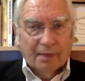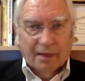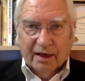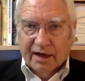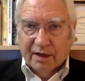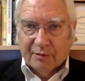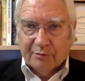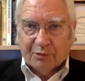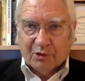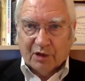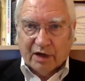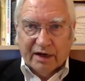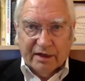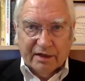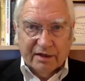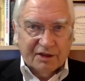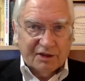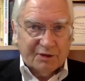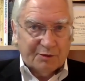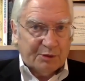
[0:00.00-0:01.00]
and
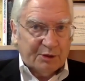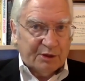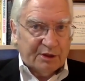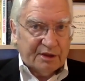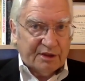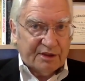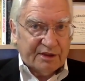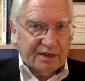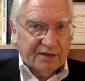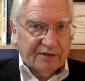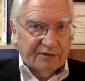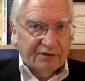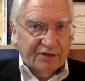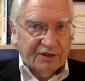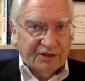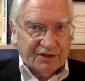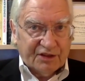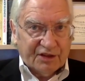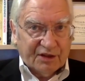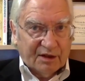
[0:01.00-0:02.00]
Brightness Books at
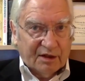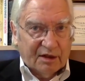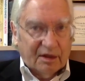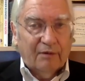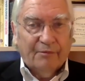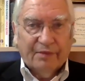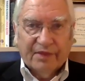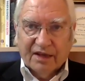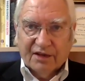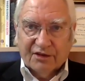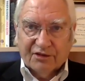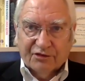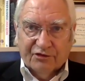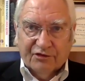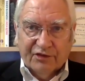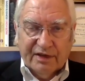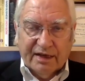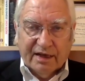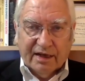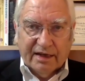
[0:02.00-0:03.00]
Vistar, that's
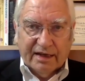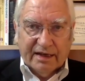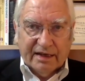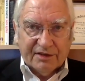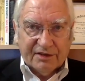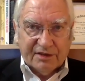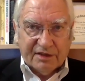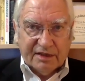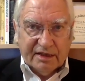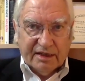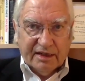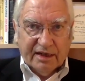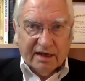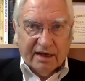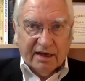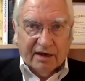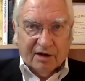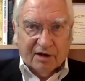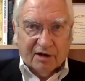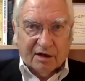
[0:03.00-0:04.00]

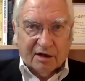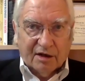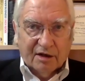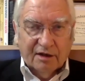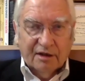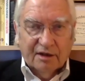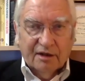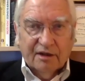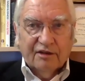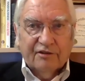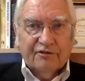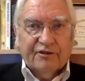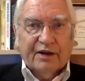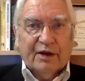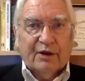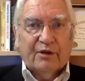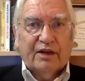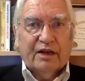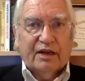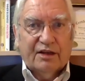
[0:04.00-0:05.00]
VISTAR,
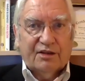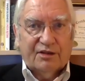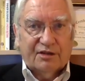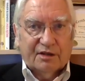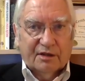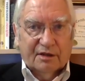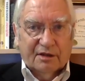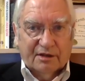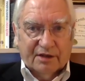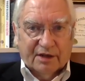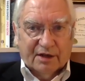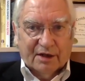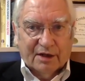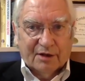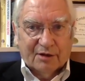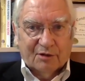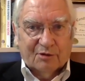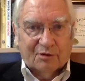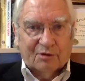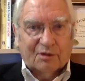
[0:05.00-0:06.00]

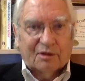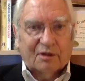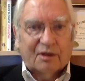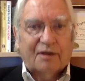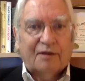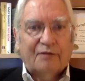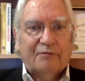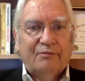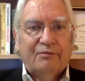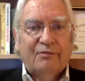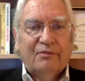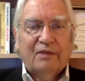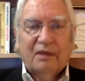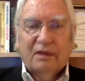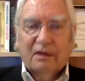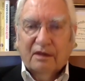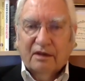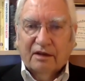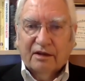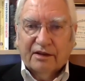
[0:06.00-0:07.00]
foundation.org.
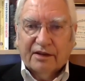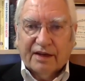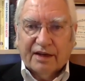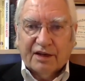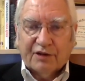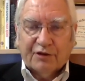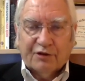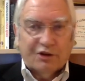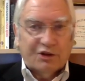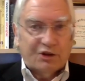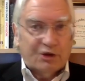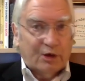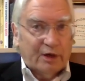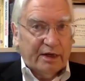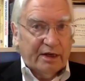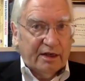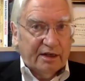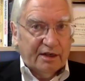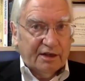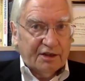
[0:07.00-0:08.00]
Thanks for
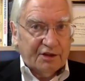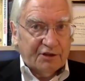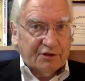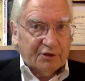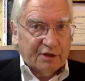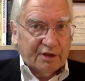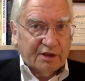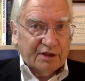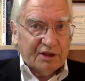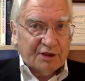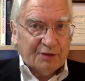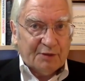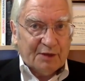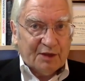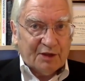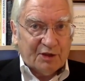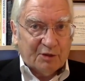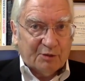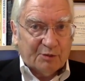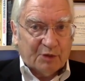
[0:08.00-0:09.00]
joining us for this
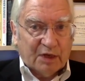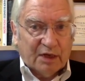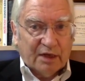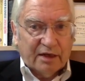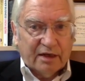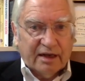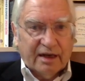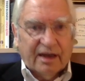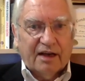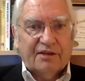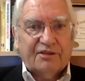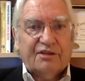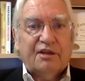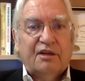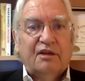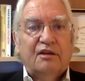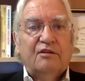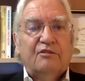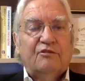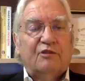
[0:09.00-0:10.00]
special broadcast
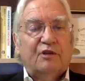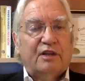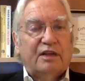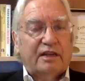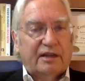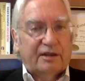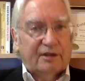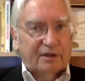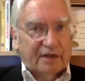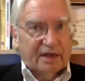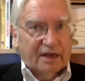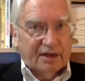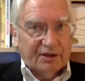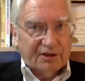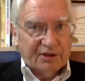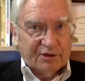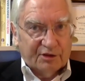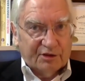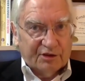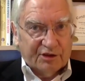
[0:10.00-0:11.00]
for the
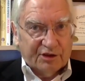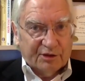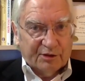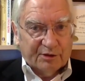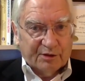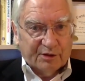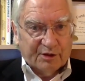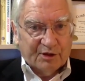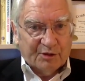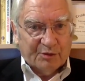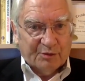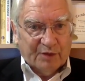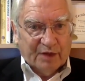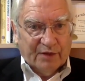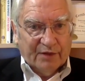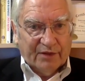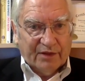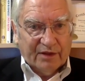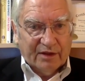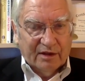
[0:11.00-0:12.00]
International Children's
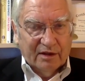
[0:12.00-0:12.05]
Month,